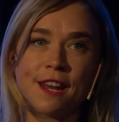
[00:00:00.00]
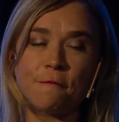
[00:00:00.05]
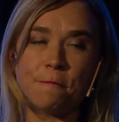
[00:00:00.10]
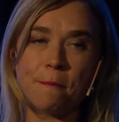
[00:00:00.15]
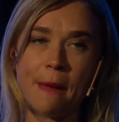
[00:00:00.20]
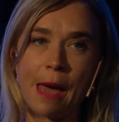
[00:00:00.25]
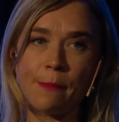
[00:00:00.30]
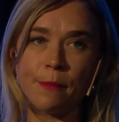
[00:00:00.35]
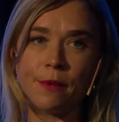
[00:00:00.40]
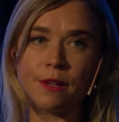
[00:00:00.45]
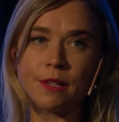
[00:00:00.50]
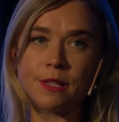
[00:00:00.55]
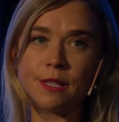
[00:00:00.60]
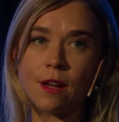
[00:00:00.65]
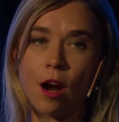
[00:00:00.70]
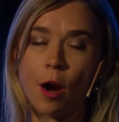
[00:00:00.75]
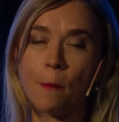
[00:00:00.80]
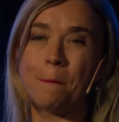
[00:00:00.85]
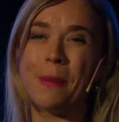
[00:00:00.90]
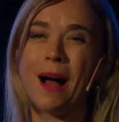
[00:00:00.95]
of mammals
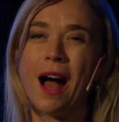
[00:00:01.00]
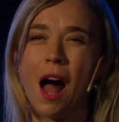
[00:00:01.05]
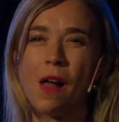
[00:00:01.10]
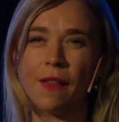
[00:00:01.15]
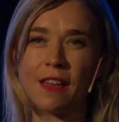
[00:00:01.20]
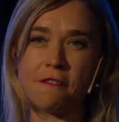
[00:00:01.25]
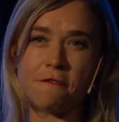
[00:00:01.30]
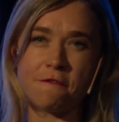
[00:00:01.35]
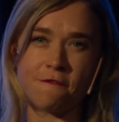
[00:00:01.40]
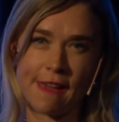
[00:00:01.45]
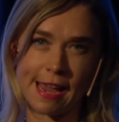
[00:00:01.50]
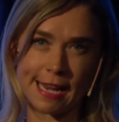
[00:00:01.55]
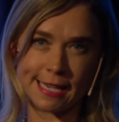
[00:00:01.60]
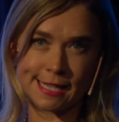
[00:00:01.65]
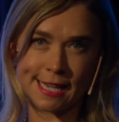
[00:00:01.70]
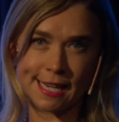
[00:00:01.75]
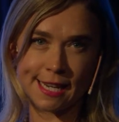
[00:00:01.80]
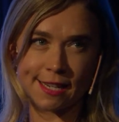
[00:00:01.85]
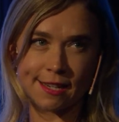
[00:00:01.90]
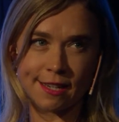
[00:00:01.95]
are
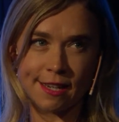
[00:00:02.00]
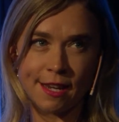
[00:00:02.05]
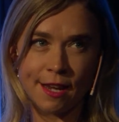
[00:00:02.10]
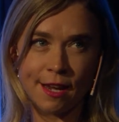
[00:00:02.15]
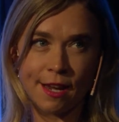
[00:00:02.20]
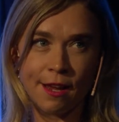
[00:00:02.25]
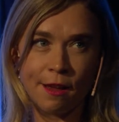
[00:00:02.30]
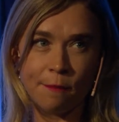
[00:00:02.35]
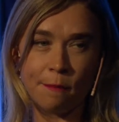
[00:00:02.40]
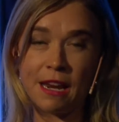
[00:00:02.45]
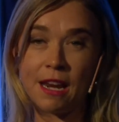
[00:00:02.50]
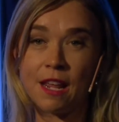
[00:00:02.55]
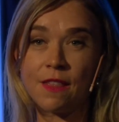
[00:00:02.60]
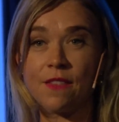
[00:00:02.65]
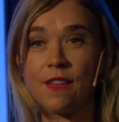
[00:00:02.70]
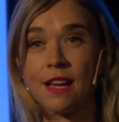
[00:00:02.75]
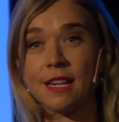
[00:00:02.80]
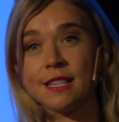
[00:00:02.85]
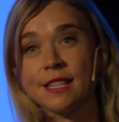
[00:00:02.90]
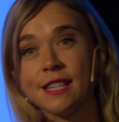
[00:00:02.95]
polyphasic, meaning that
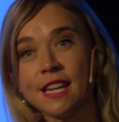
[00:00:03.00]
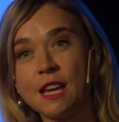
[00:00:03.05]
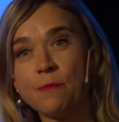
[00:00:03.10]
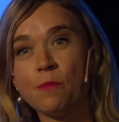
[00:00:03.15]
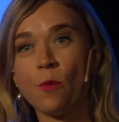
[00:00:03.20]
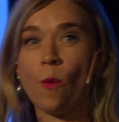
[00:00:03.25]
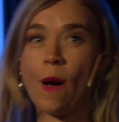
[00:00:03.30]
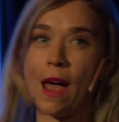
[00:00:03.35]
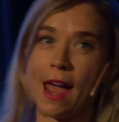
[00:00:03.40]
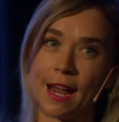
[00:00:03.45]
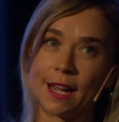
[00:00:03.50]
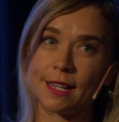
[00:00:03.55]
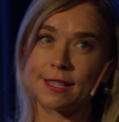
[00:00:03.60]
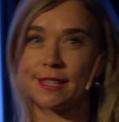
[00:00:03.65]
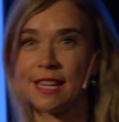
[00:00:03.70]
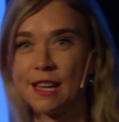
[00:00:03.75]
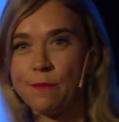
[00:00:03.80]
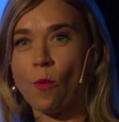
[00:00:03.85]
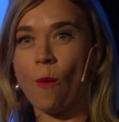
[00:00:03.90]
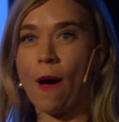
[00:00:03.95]
they sleep, wake,
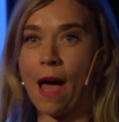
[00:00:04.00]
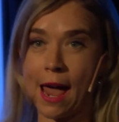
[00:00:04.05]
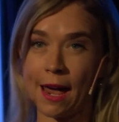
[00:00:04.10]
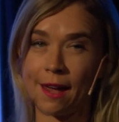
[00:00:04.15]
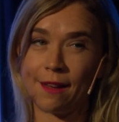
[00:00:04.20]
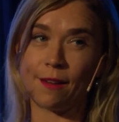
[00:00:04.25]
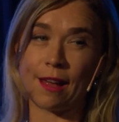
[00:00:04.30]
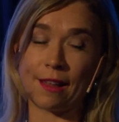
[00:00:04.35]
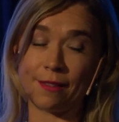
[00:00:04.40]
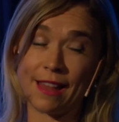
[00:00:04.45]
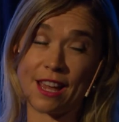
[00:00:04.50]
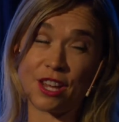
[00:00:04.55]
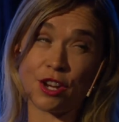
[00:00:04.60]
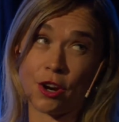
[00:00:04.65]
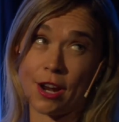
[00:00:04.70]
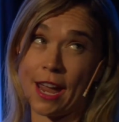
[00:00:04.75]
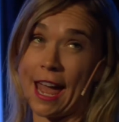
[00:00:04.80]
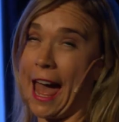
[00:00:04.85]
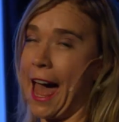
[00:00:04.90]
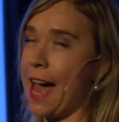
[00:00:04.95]
like
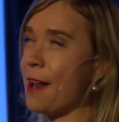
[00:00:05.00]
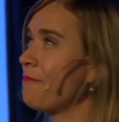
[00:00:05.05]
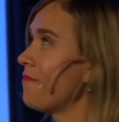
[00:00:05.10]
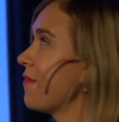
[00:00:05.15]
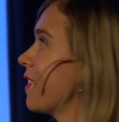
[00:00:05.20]
your cat.